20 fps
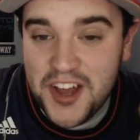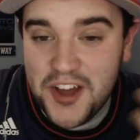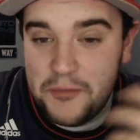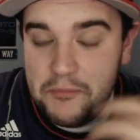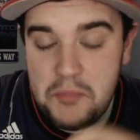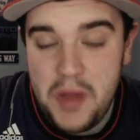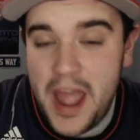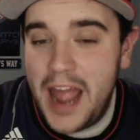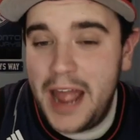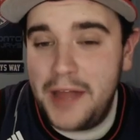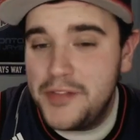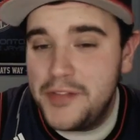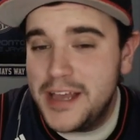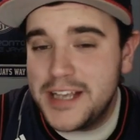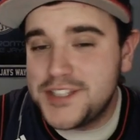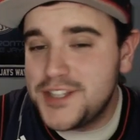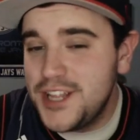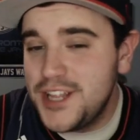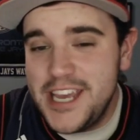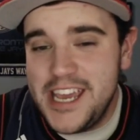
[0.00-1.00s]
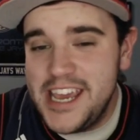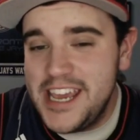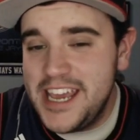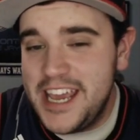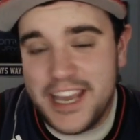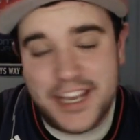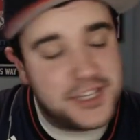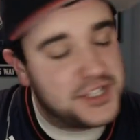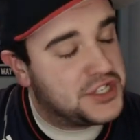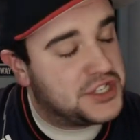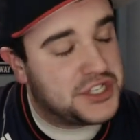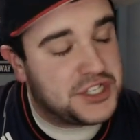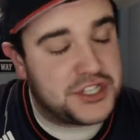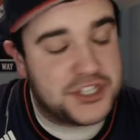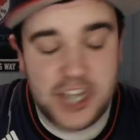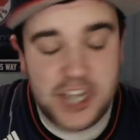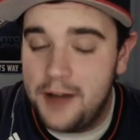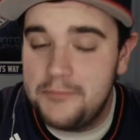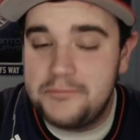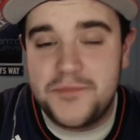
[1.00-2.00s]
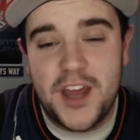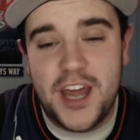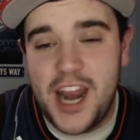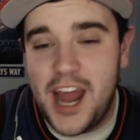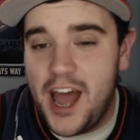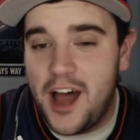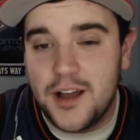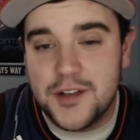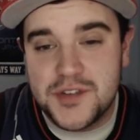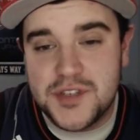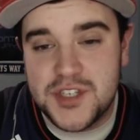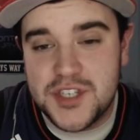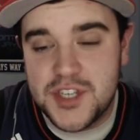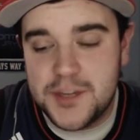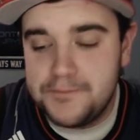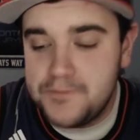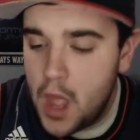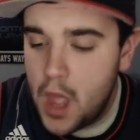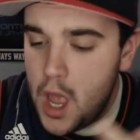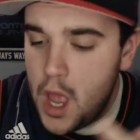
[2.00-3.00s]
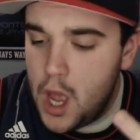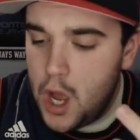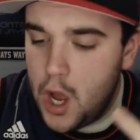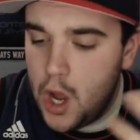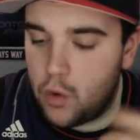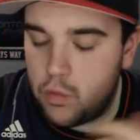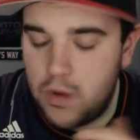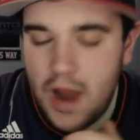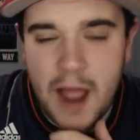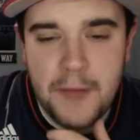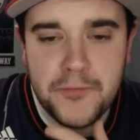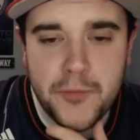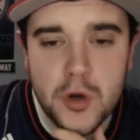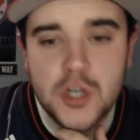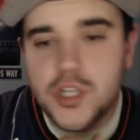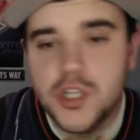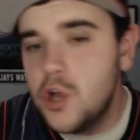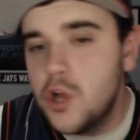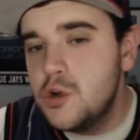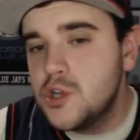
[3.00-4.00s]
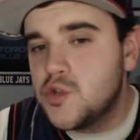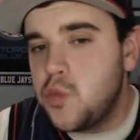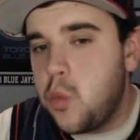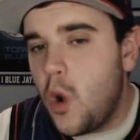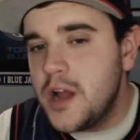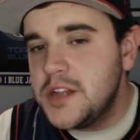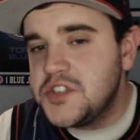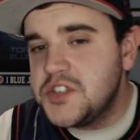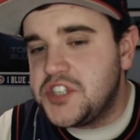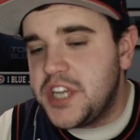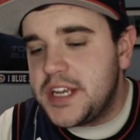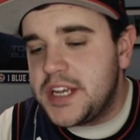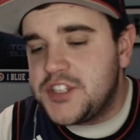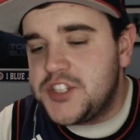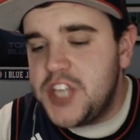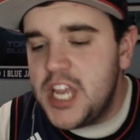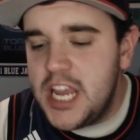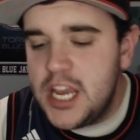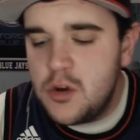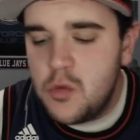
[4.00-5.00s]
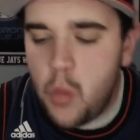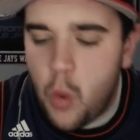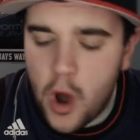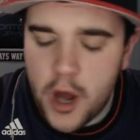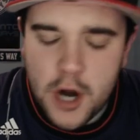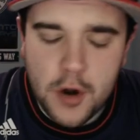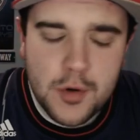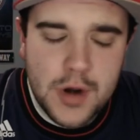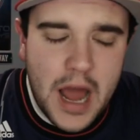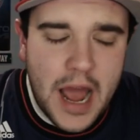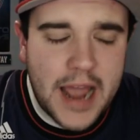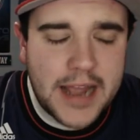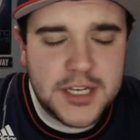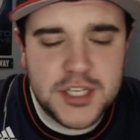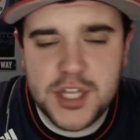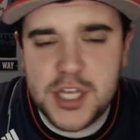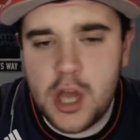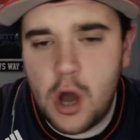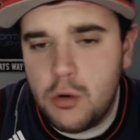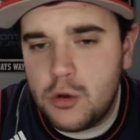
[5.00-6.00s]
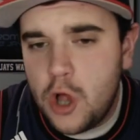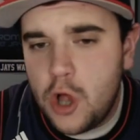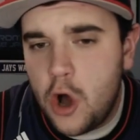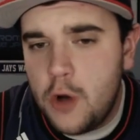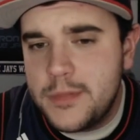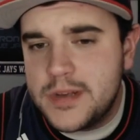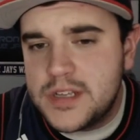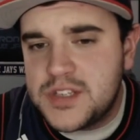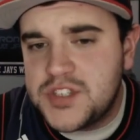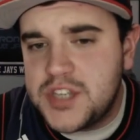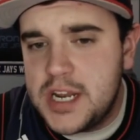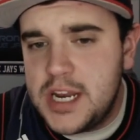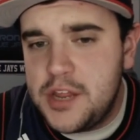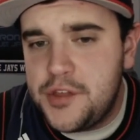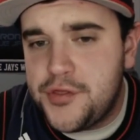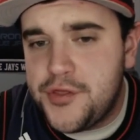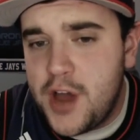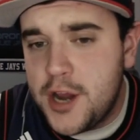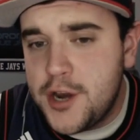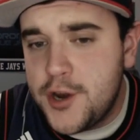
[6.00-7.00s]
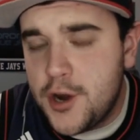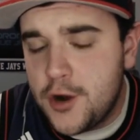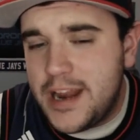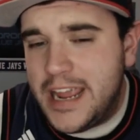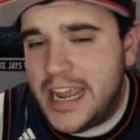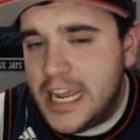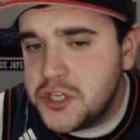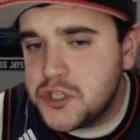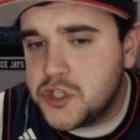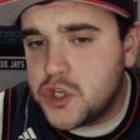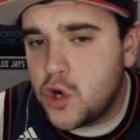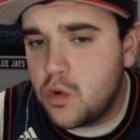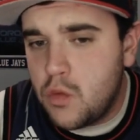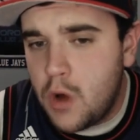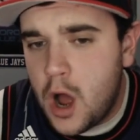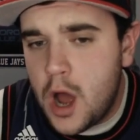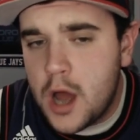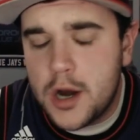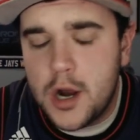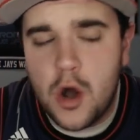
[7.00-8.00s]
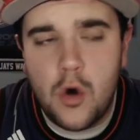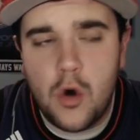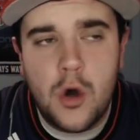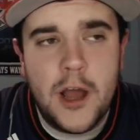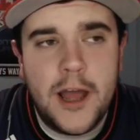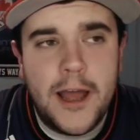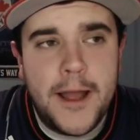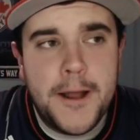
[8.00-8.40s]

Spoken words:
Man, this league is something else. Raptors lose 116-109 to the Oklahoma City Thunder in Toronto.